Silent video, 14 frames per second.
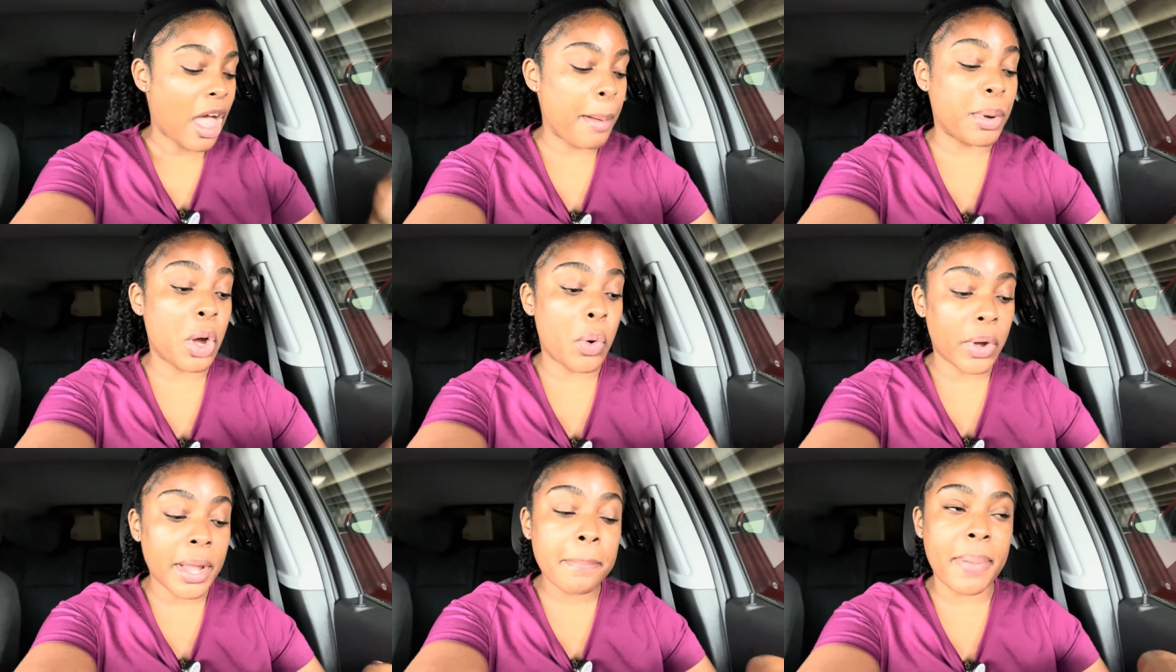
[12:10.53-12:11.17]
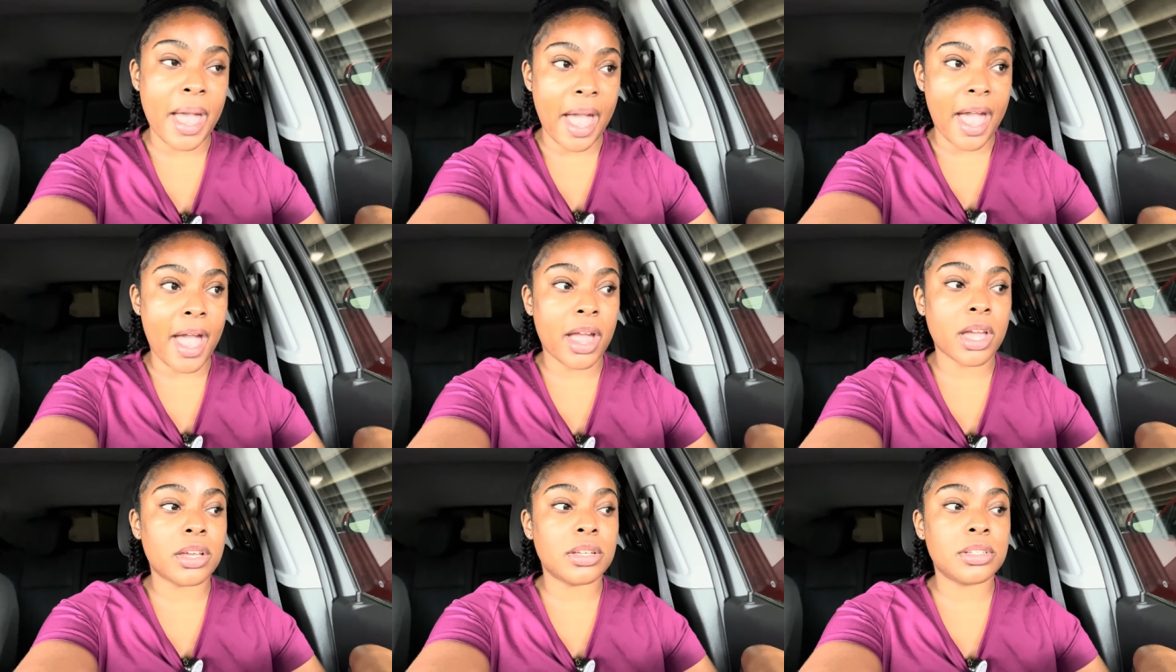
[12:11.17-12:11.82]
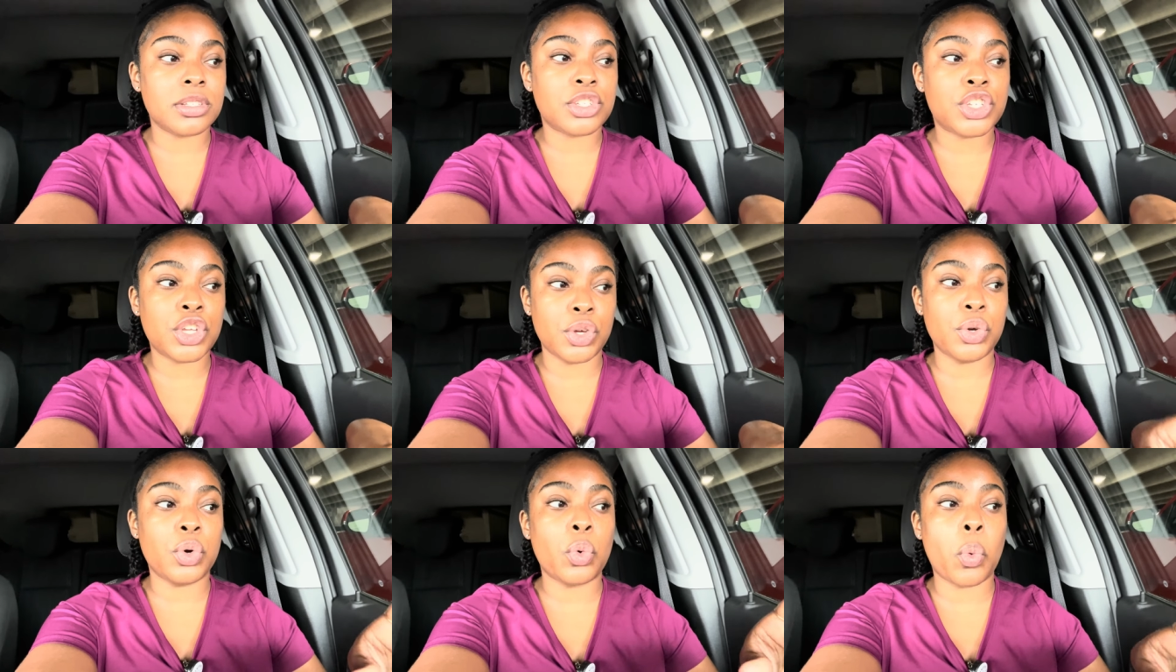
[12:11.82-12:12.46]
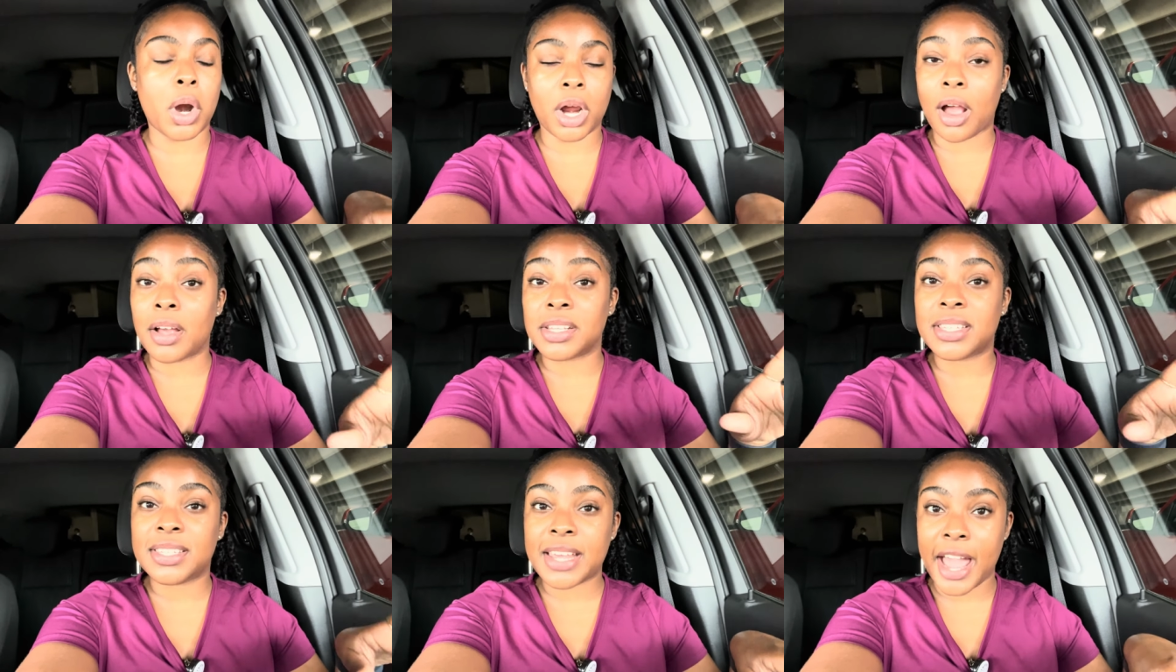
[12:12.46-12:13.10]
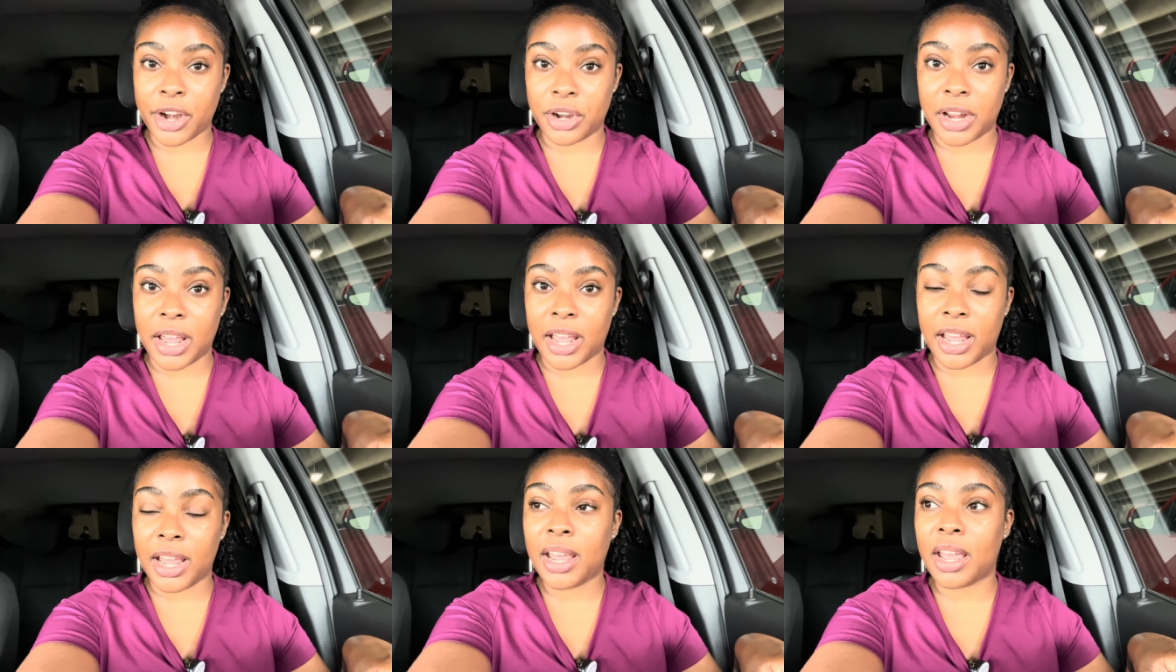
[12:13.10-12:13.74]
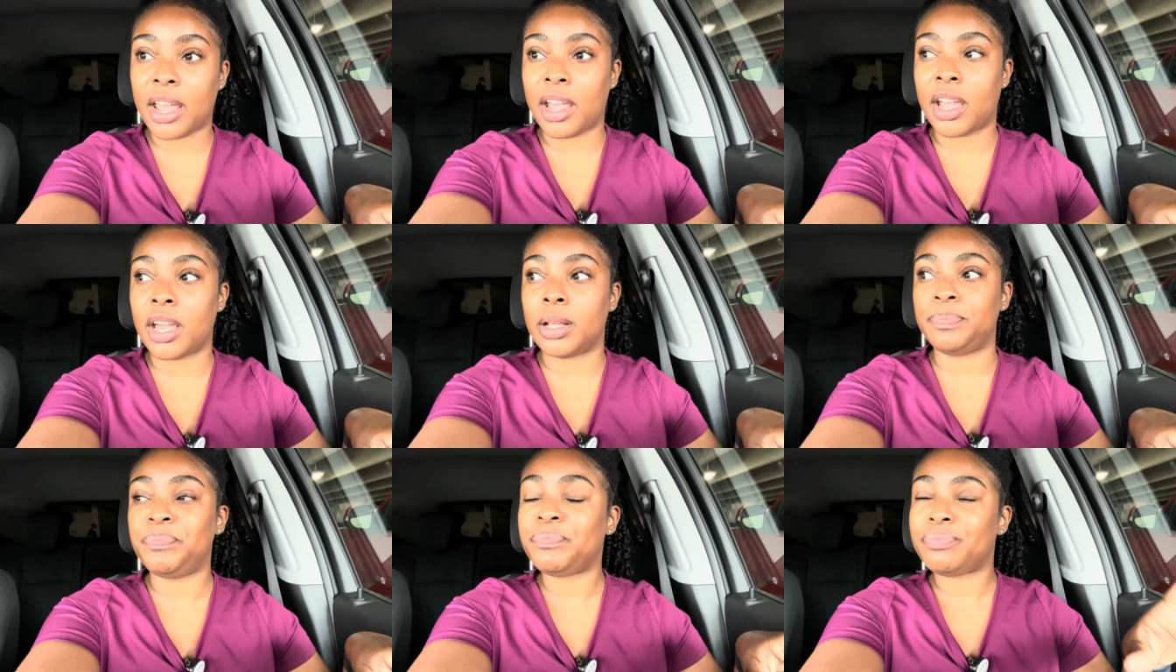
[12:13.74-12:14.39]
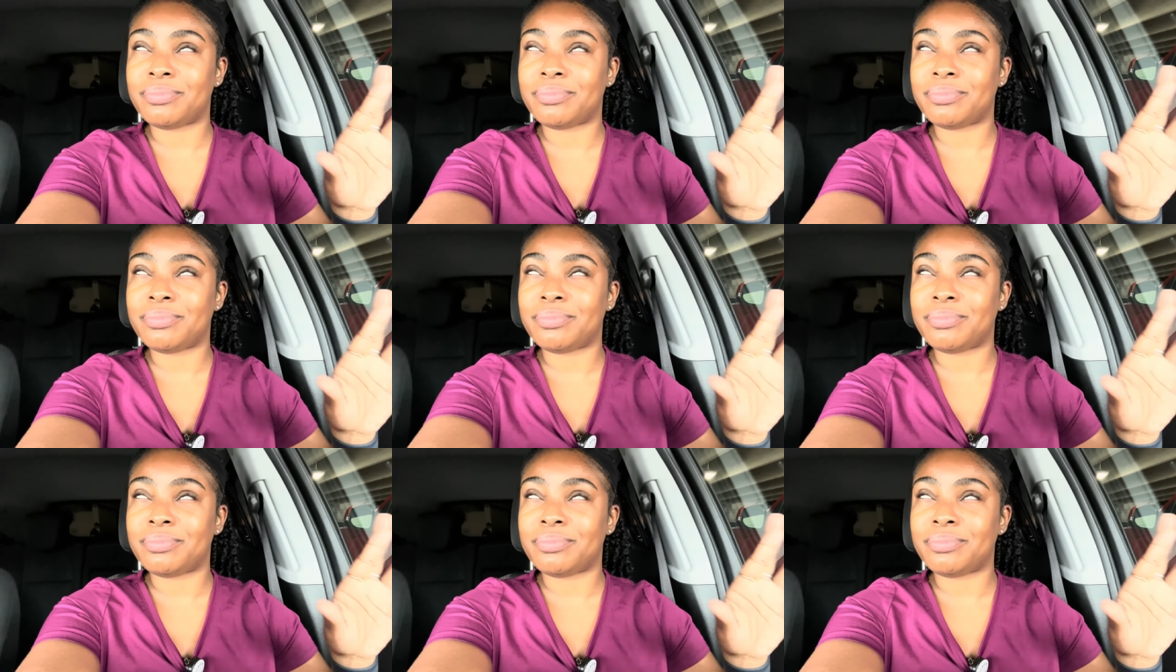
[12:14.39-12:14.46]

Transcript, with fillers: I'm going back to work on Saturday and